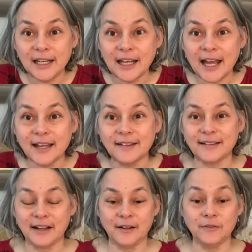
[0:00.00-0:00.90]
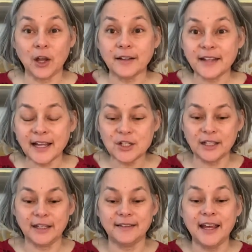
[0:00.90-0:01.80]
lights of Los
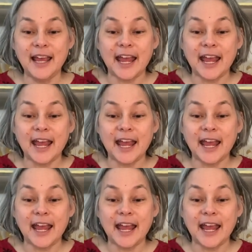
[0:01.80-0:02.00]
Angeles,